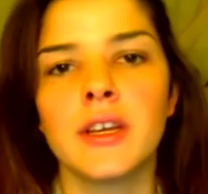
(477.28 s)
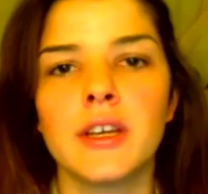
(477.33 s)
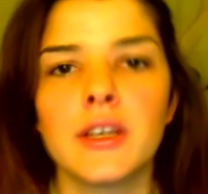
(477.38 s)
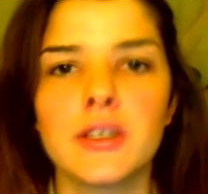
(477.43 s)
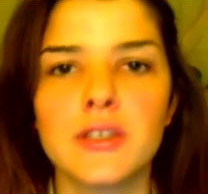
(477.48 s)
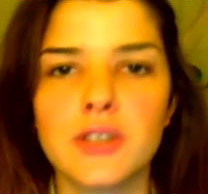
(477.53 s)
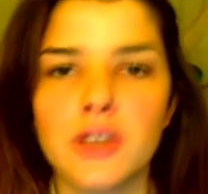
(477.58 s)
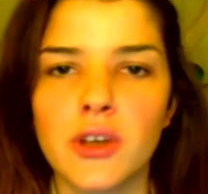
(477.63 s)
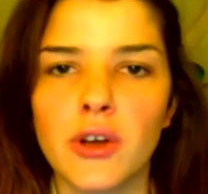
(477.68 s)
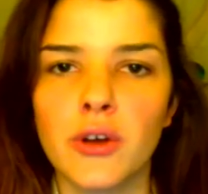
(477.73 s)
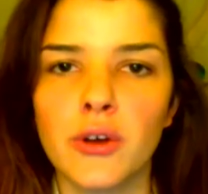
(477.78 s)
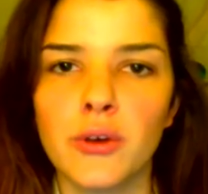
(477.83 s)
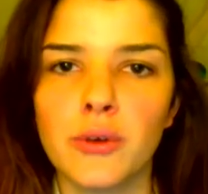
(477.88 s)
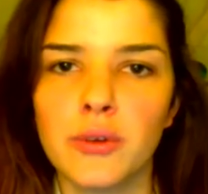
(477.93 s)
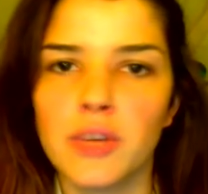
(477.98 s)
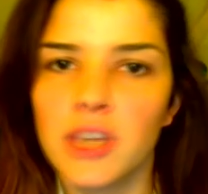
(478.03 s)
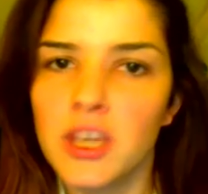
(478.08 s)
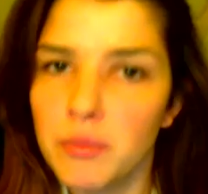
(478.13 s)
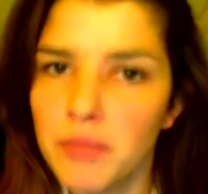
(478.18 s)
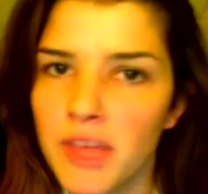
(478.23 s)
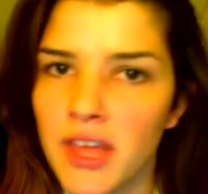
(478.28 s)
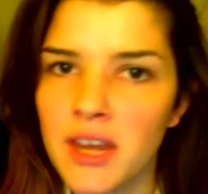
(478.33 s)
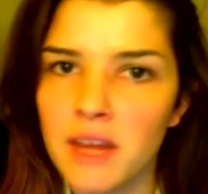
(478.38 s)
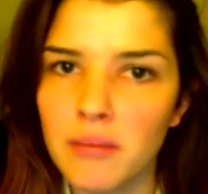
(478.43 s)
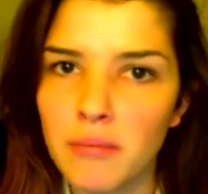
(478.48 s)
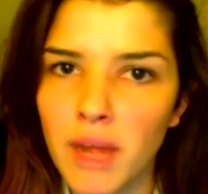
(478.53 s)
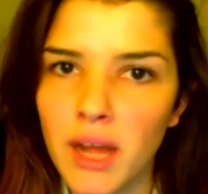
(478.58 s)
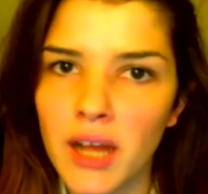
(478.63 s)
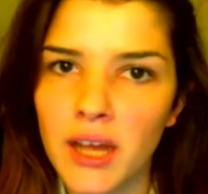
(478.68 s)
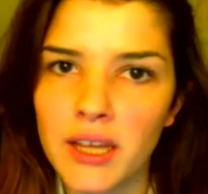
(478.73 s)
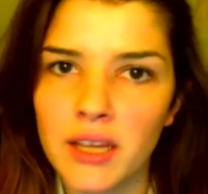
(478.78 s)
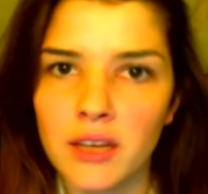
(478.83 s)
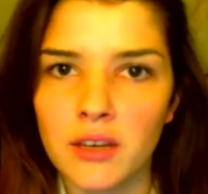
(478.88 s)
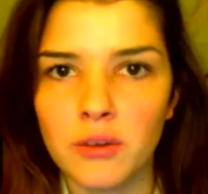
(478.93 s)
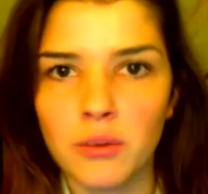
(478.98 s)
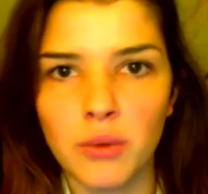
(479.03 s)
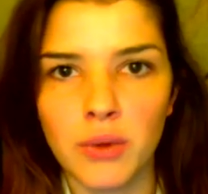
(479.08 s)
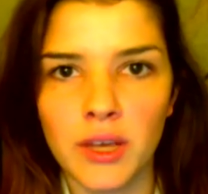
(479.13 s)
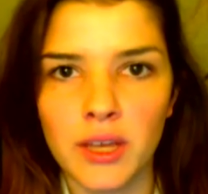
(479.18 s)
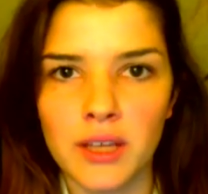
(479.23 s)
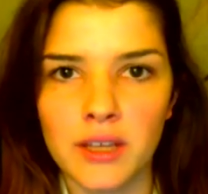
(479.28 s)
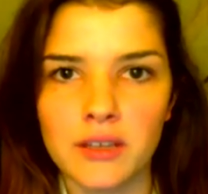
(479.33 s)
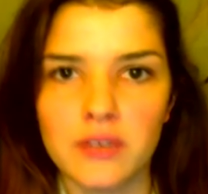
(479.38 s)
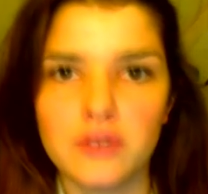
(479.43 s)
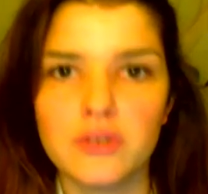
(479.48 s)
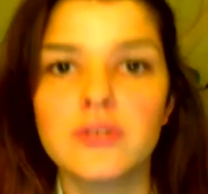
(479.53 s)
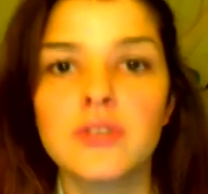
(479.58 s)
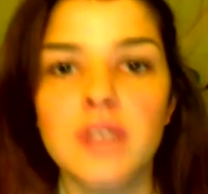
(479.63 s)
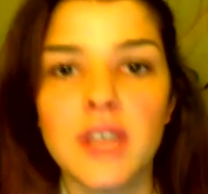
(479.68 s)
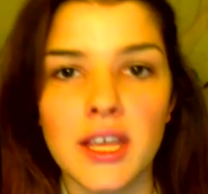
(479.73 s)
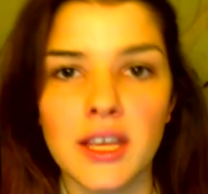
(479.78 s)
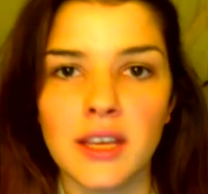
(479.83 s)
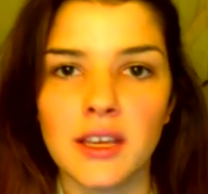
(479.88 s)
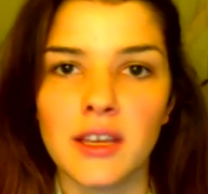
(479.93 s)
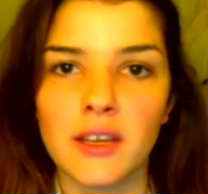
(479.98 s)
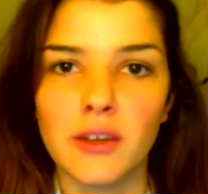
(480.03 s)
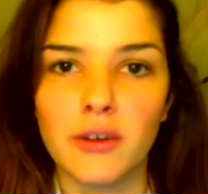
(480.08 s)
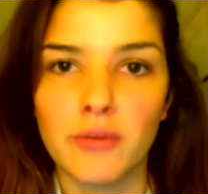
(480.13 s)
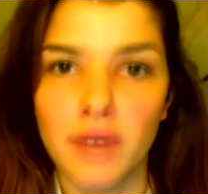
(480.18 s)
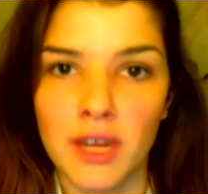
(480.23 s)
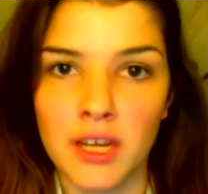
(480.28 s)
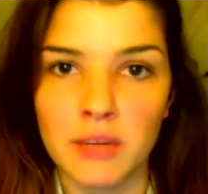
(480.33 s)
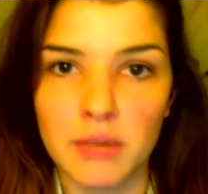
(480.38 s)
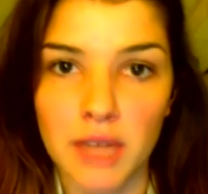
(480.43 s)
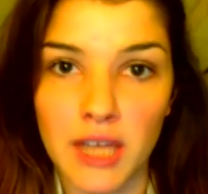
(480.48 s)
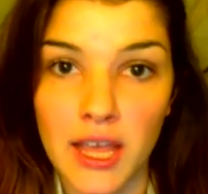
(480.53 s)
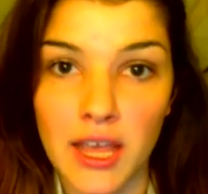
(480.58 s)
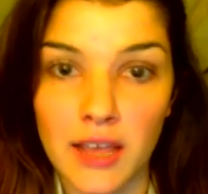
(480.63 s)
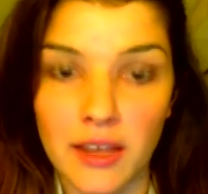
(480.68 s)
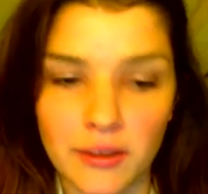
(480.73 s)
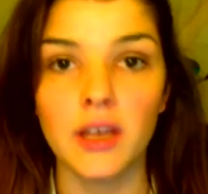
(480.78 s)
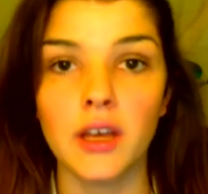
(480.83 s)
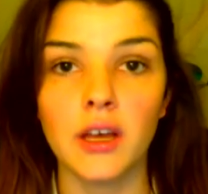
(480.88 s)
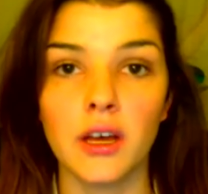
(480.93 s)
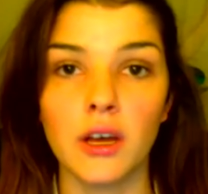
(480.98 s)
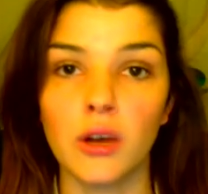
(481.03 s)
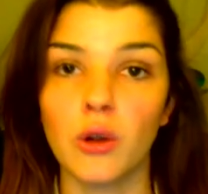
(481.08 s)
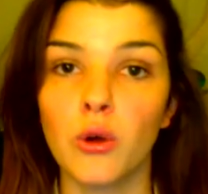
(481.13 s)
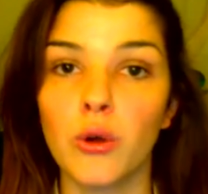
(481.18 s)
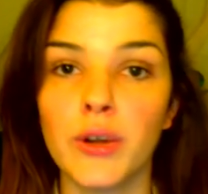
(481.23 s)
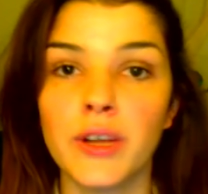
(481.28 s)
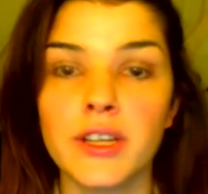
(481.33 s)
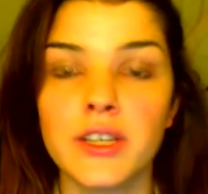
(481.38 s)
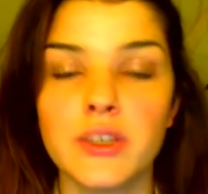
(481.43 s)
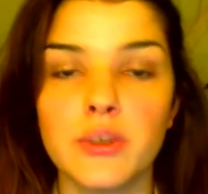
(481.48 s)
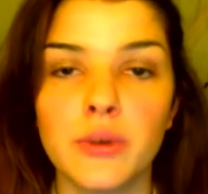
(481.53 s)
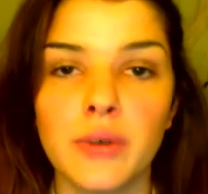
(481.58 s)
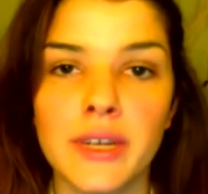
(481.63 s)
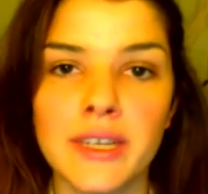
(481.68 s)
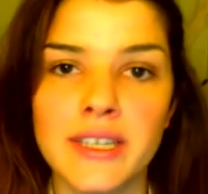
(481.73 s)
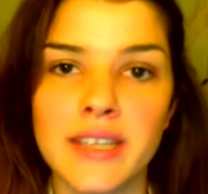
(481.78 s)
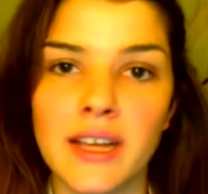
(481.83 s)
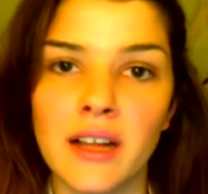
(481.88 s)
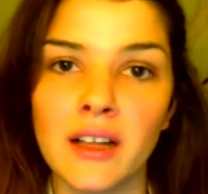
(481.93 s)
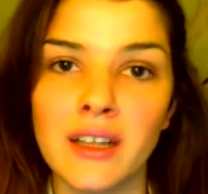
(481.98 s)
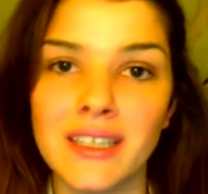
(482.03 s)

So keep that in mind when taking your vitamin A. According to Adelle